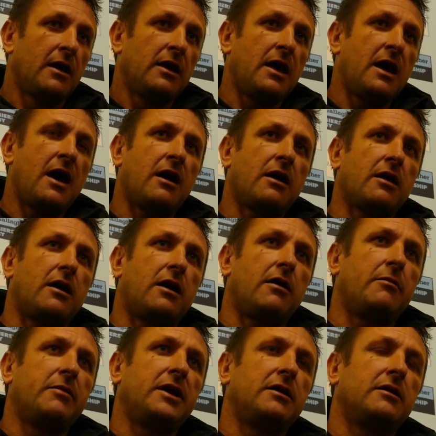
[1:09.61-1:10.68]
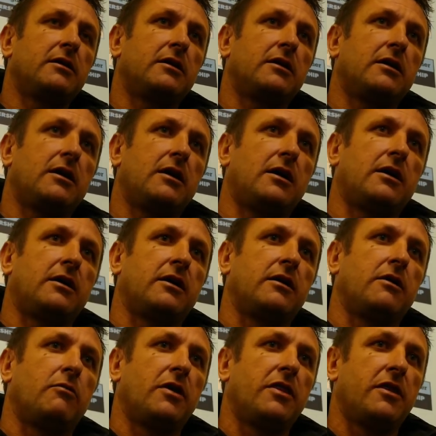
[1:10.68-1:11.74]
Yeah, I mean, I don't
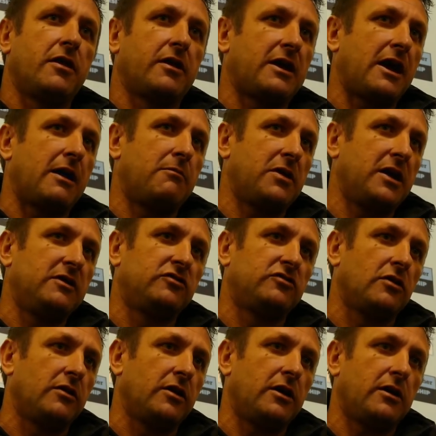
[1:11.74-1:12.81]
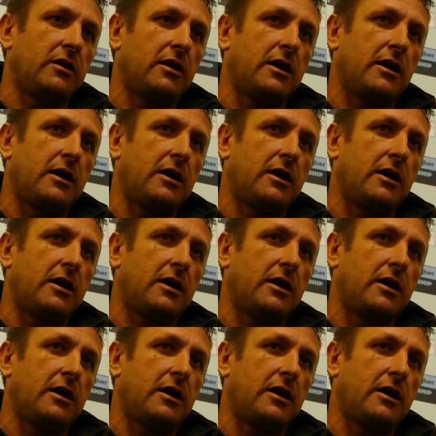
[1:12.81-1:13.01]
know whether the game hinged on it.